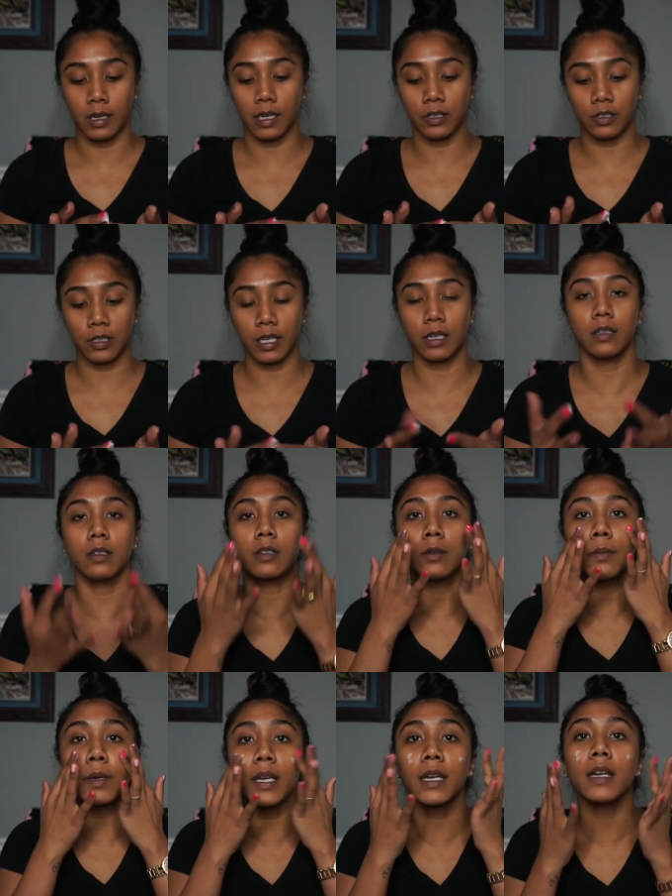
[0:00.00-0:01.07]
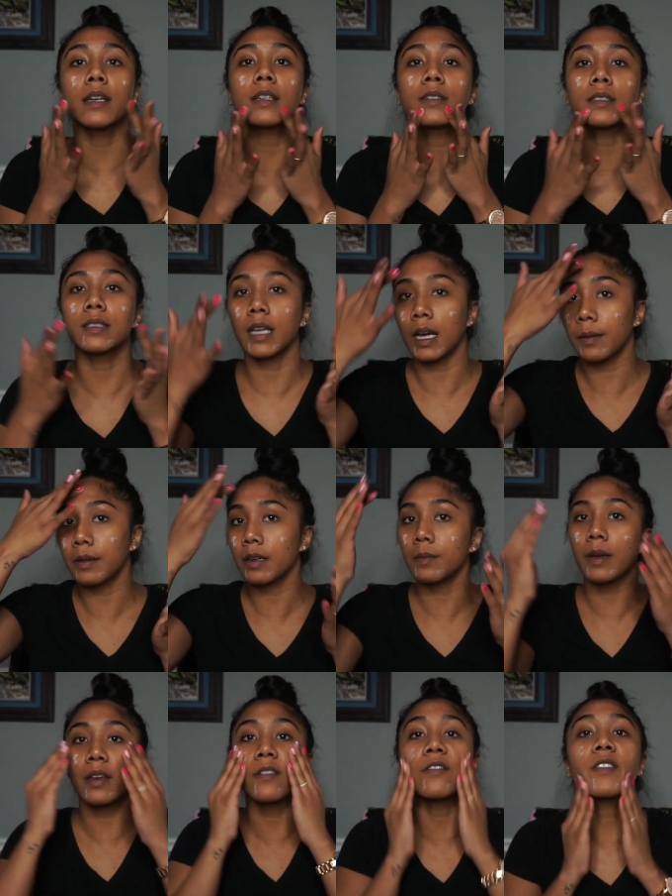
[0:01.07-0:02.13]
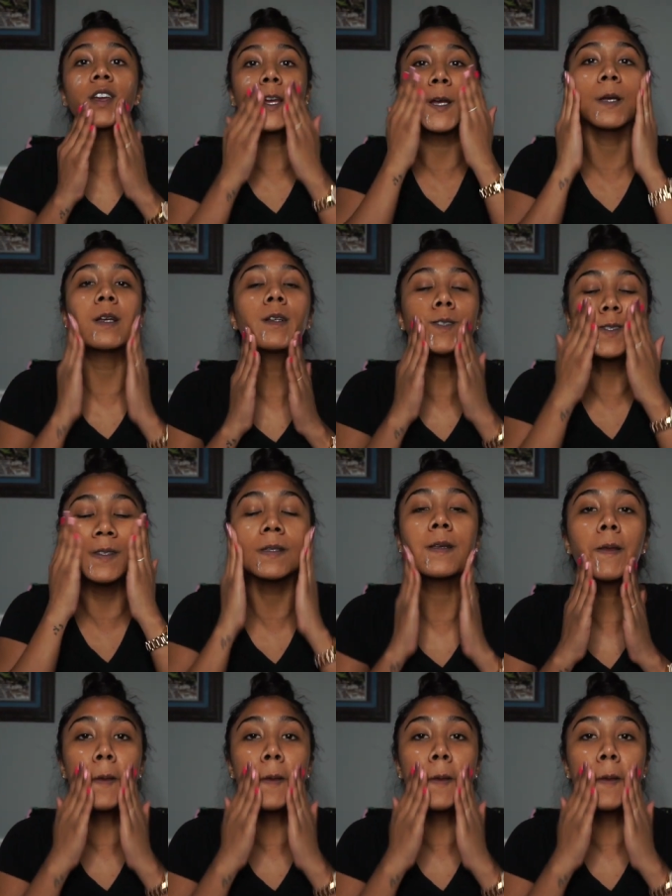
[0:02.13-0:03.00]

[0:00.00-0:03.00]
I just take a little bit, dab it on my face.